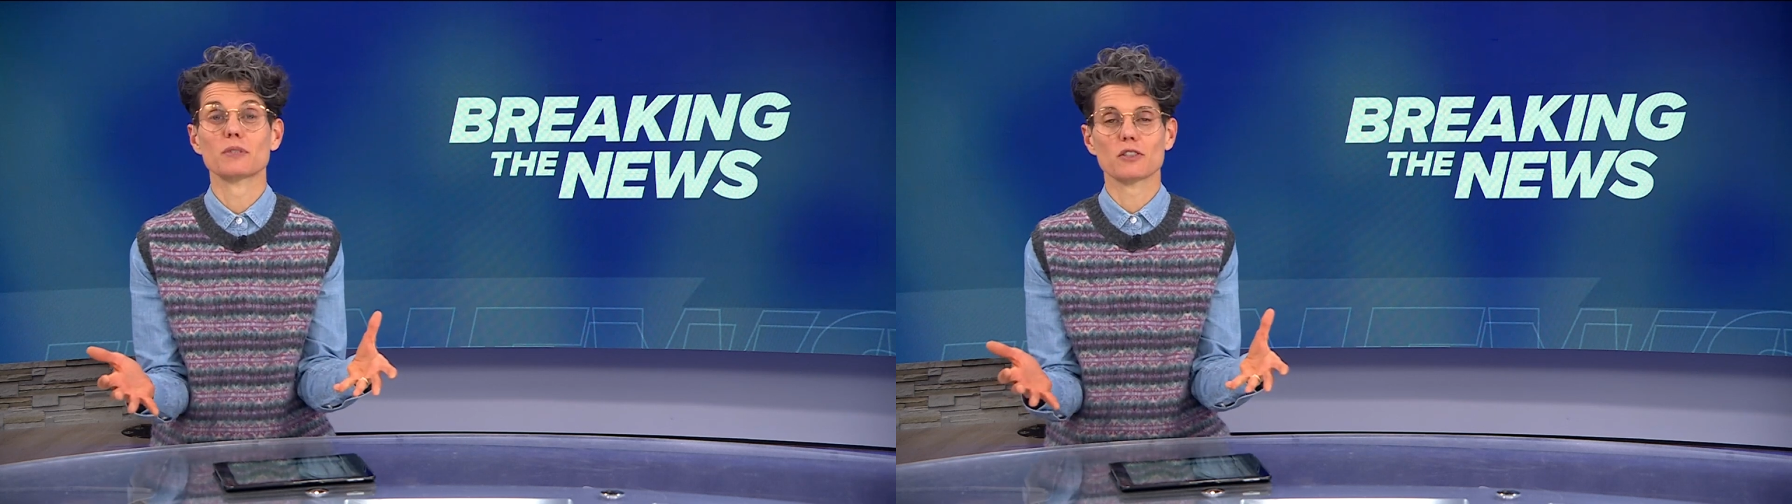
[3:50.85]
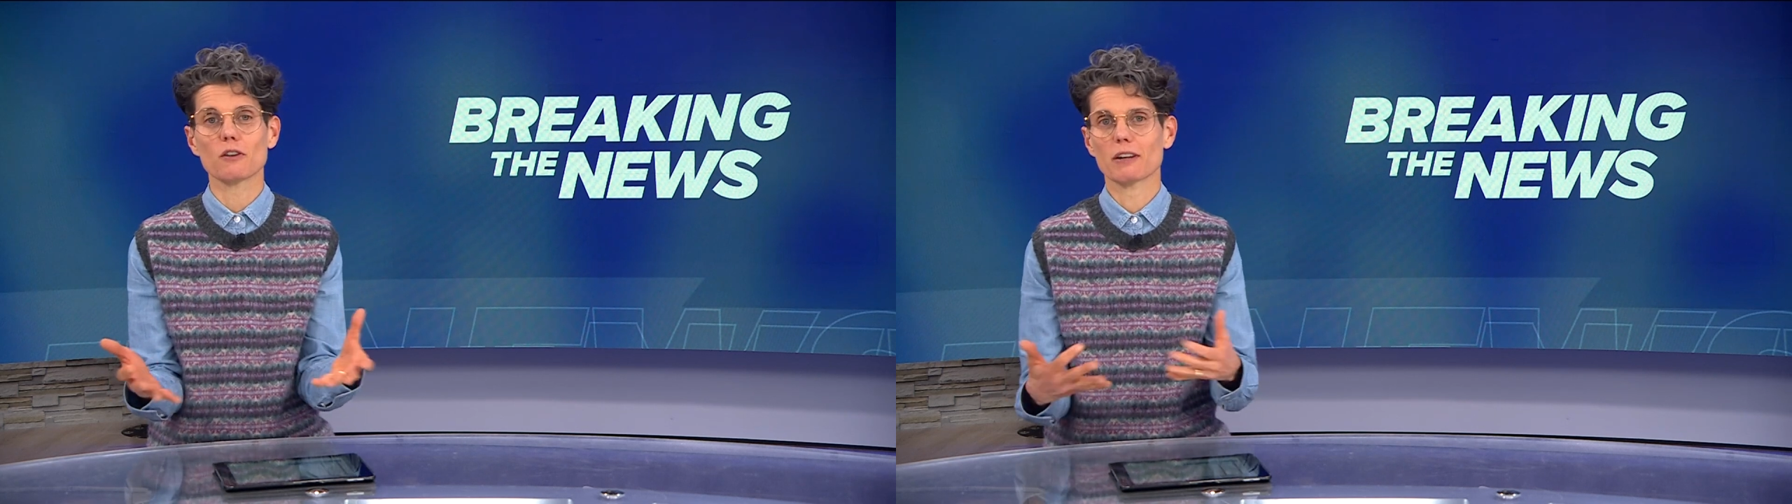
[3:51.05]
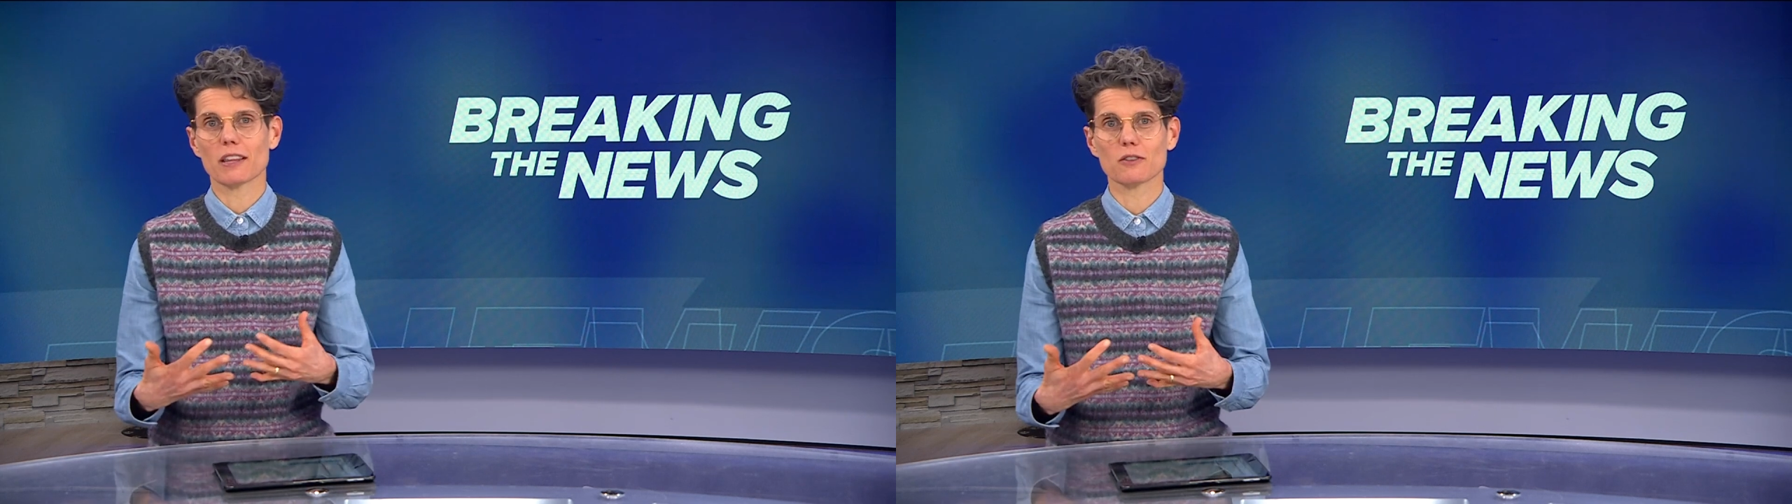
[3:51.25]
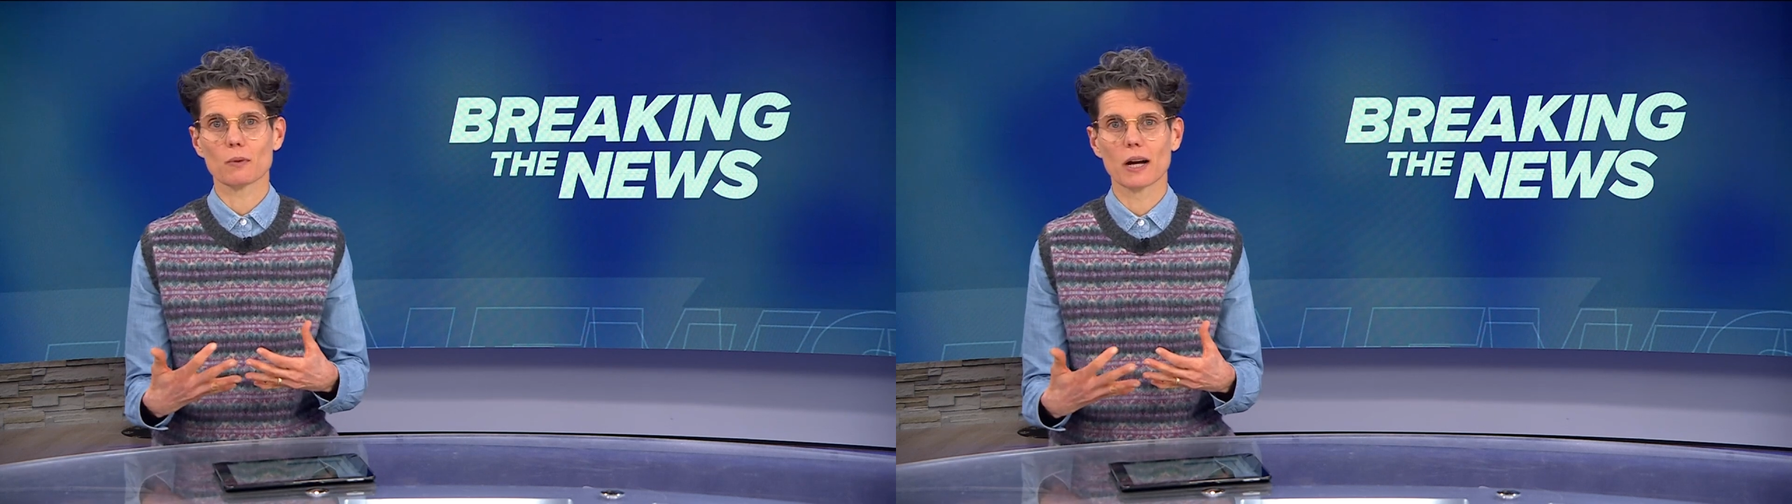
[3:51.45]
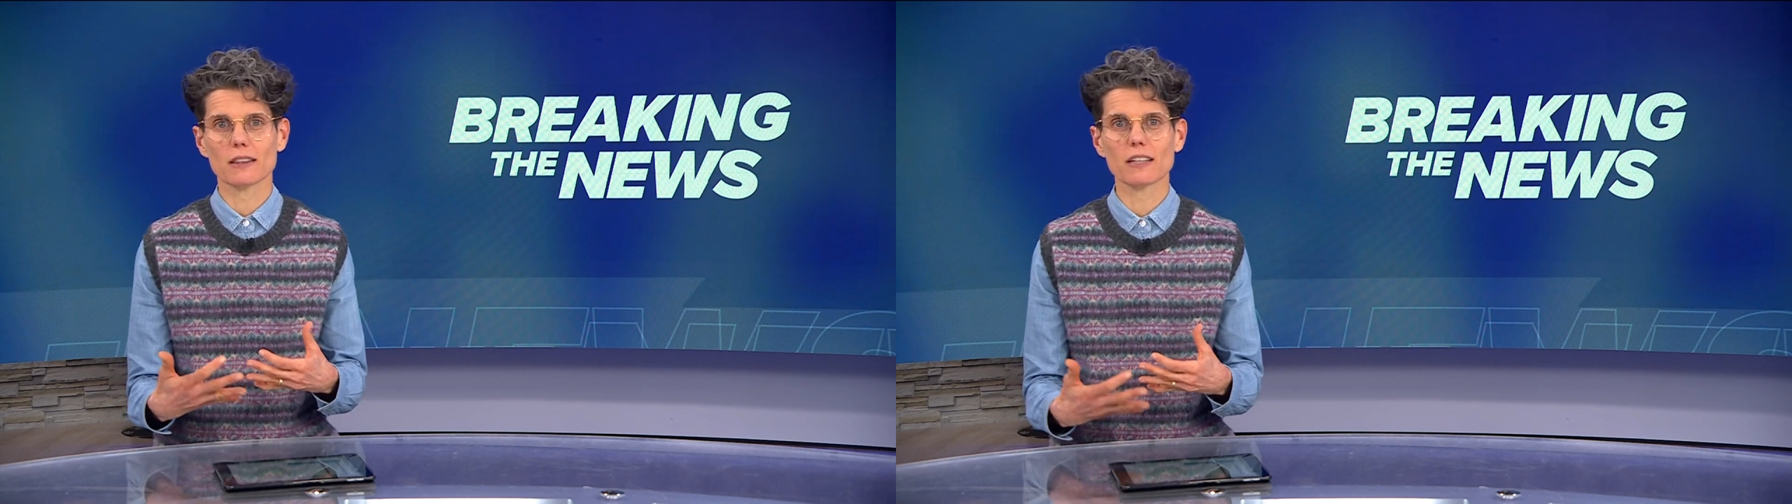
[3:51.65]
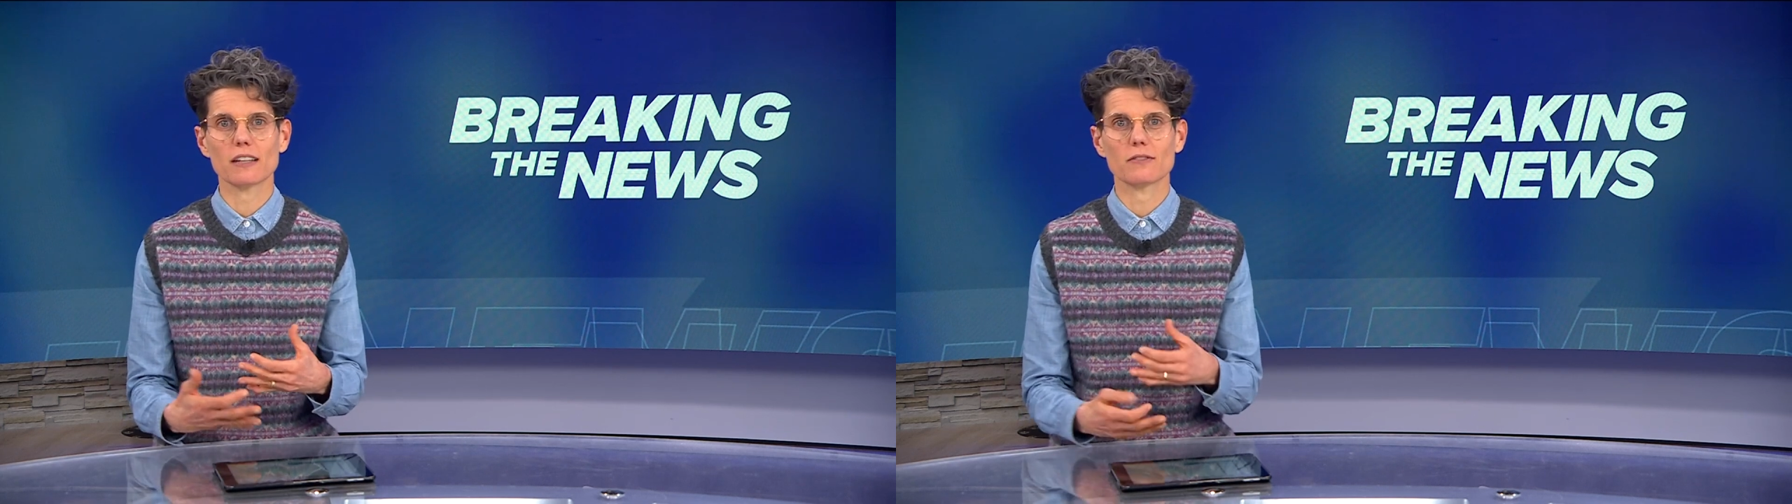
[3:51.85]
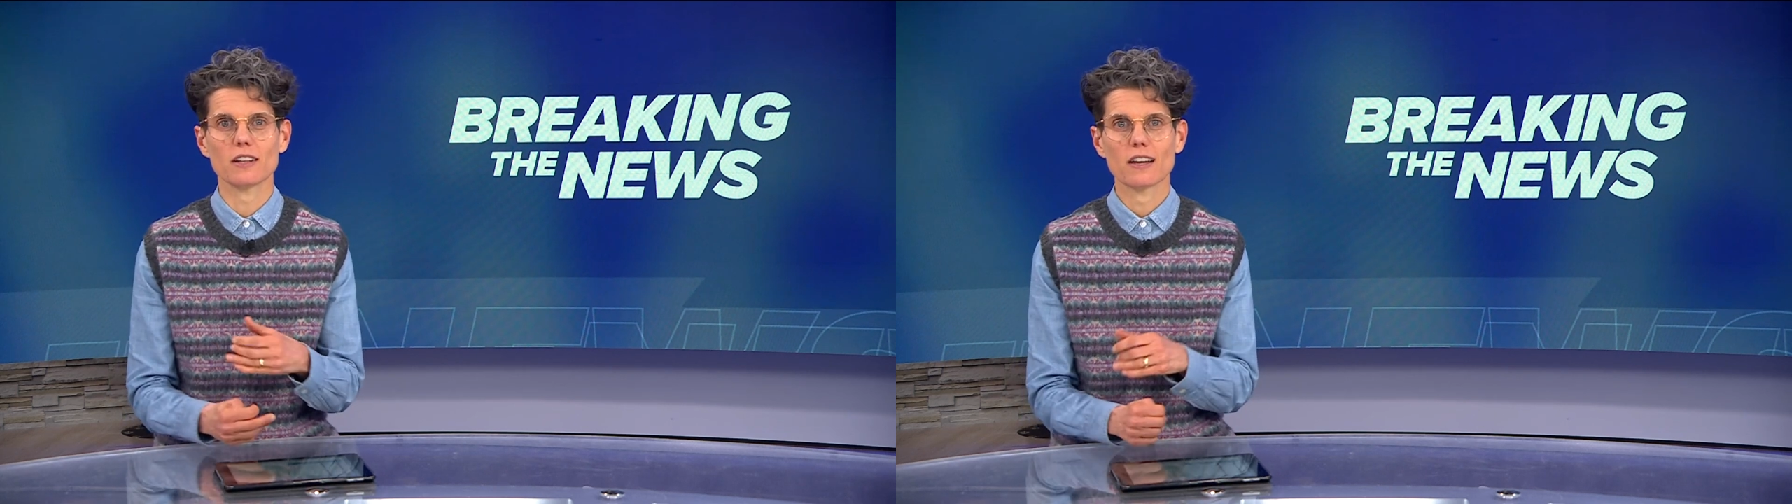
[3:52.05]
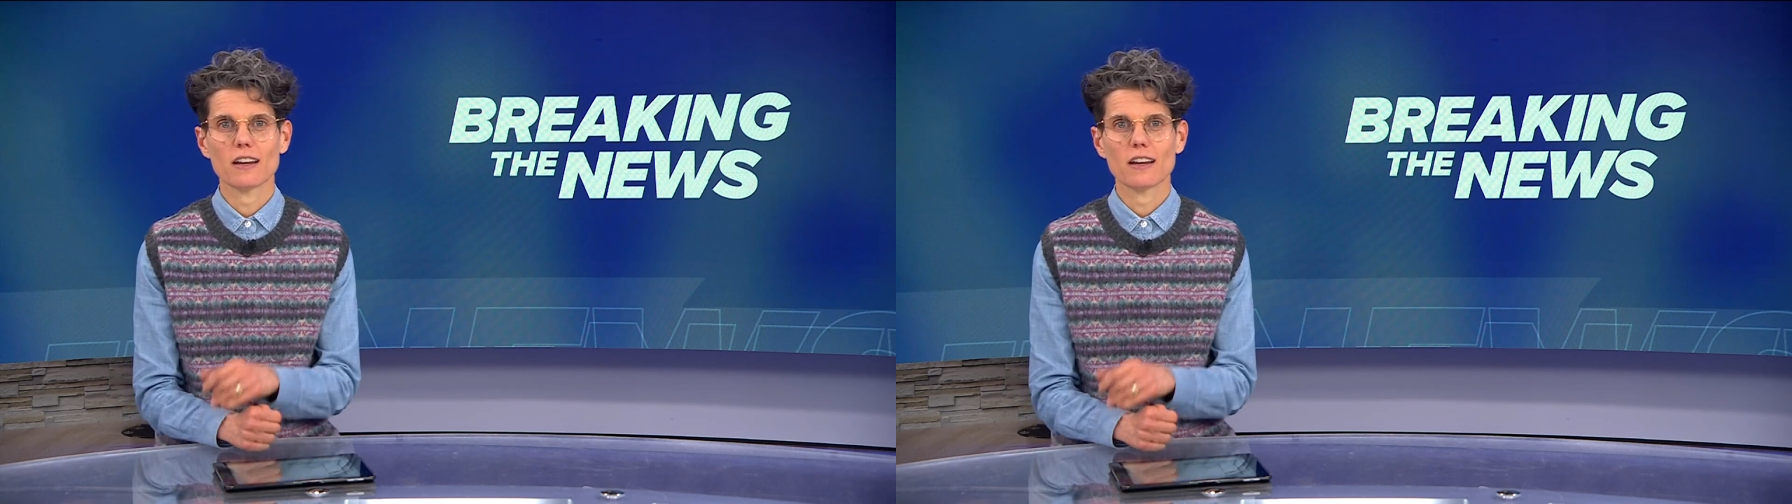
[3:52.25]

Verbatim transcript: Missouri, that's where I lived,